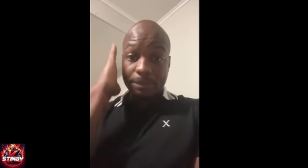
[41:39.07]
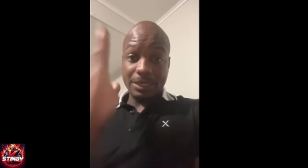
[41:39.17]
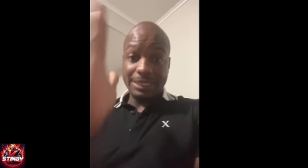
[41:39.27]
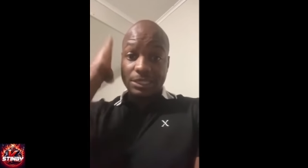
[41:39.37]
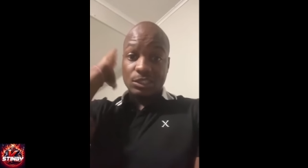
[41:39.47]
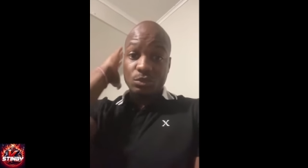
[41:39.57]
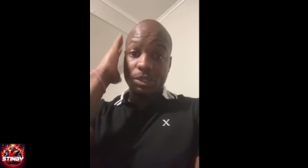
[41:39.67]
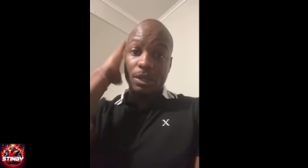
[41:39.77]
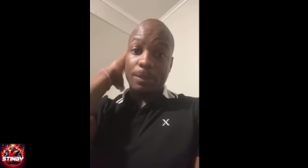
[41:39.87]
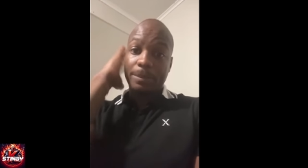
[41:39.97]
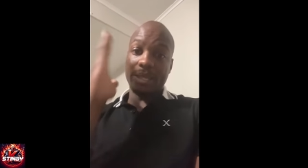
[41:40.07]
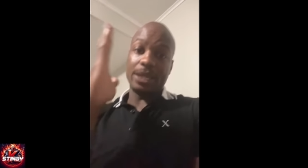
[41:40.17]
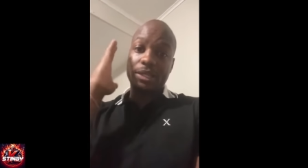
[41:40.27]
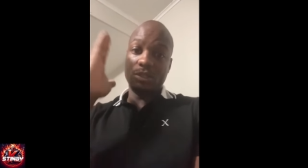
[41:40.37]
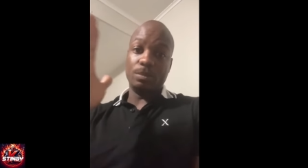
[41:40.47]
Please, we are
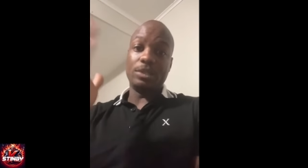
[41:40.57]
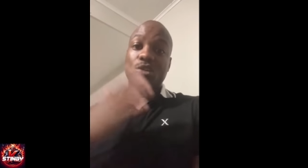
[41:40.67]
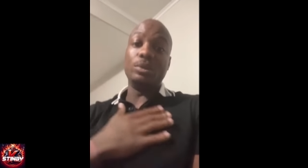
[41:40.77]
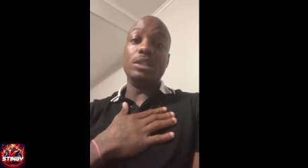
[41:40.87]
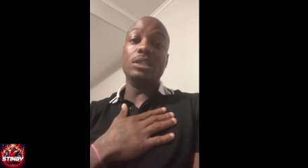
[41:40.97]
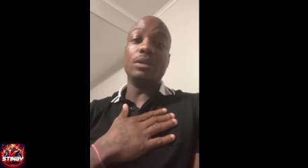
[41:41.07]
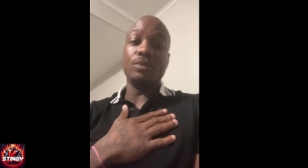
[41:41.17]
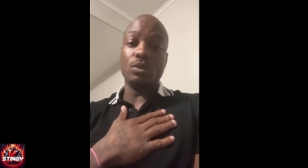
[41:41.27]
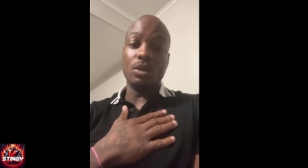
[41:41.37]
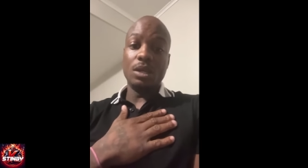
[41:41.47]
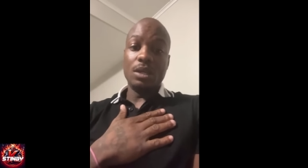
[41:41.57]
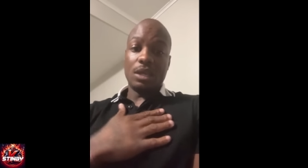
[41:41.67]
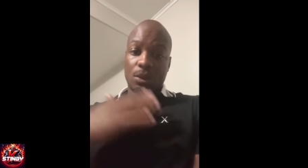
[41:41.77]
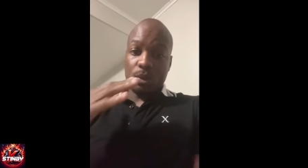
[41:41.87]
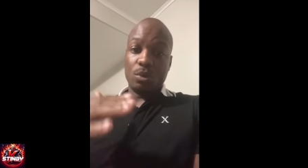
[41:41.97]
begging you because we love you
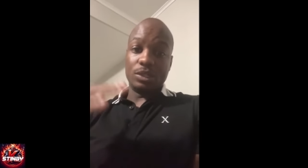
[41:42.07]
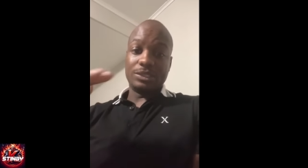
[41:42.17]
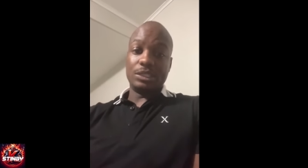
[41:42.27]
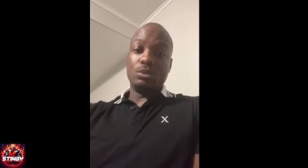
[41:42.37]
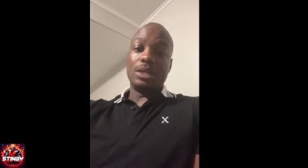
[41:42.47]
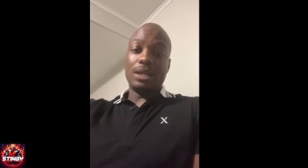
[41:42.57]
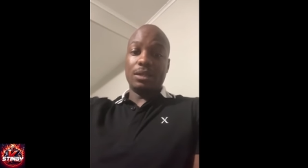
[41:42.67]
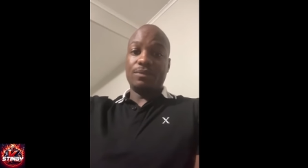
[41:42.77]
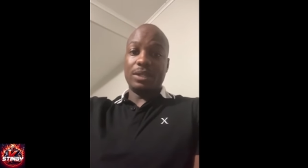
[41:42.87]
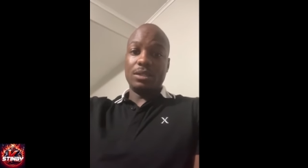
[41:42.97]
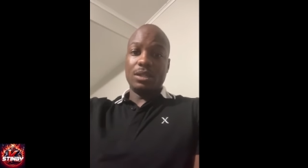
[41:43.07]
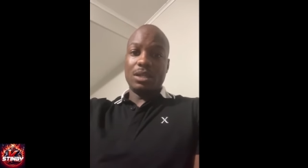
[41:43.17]
and we want to see you elevate.